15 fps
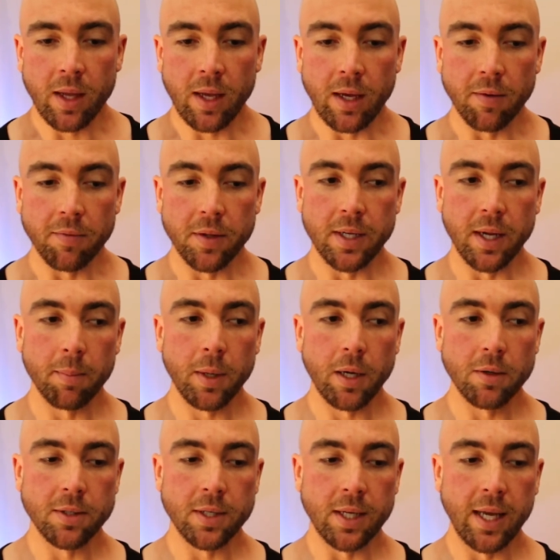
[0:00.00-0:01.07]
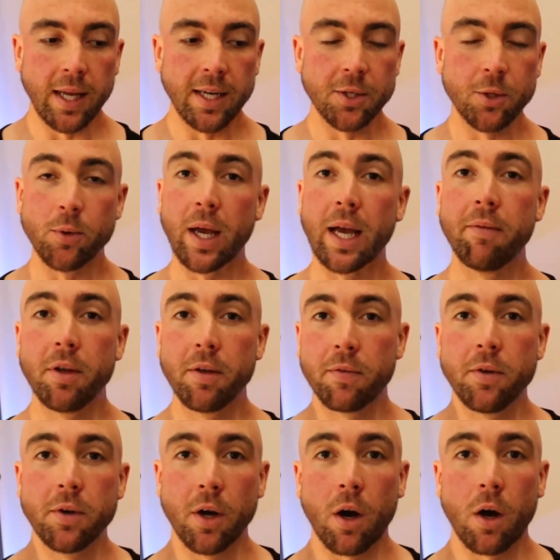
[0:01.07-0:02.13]
if the dumbbells are getting too heavy
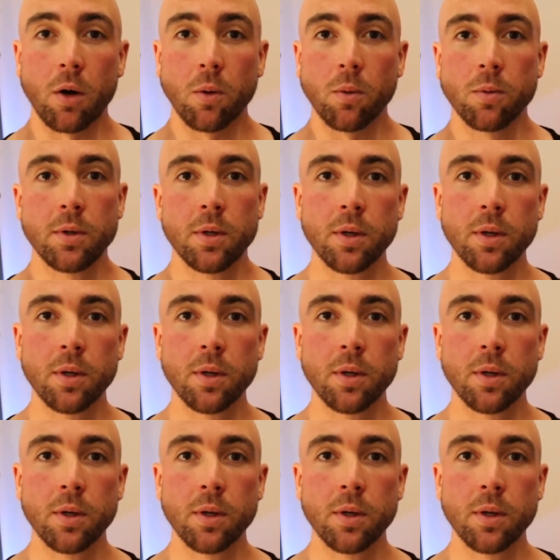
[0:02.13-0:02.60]
for you to hold,